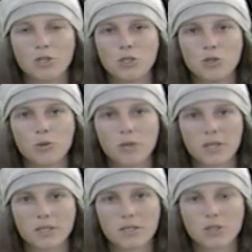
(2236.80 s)
To do
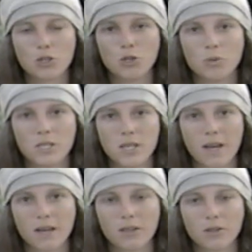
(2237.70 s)
this, you would
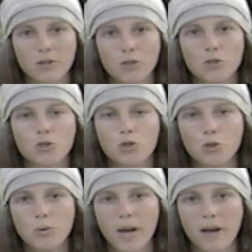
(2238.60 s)
take
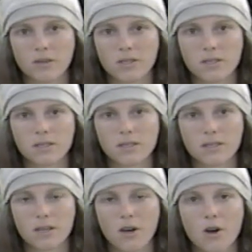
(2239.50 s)
two
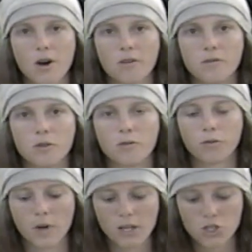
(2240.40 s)
ounces of
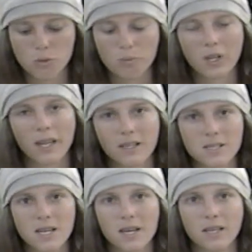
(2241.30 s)
fresh
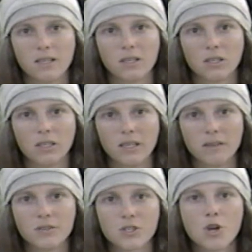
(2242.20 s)
plantain
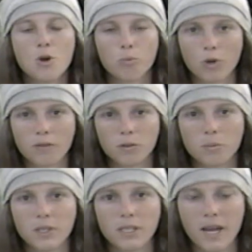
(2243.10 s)
leaves,
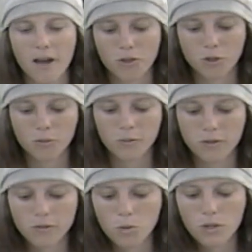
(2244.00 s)
preferably gathered
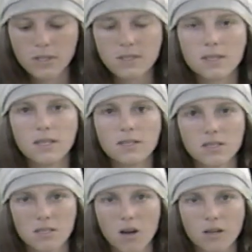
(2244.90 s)
before the seed
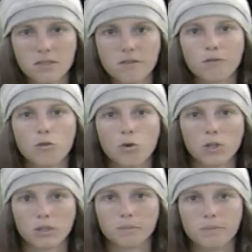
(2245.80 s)
stalks
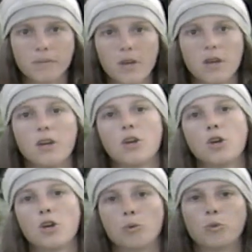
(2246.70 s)
form.
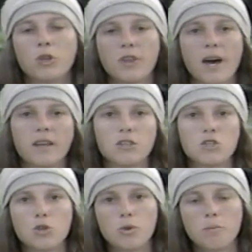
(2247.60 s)
Put that
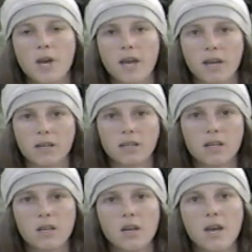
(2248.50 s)
into a pan,
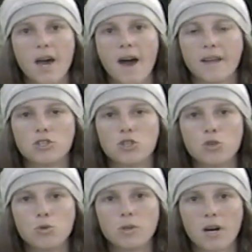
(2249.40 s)
add
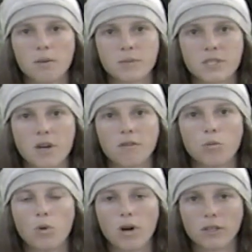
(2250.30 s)
two cups
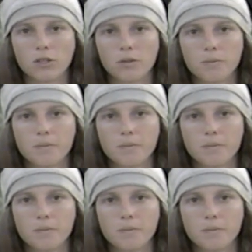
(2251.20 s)
of water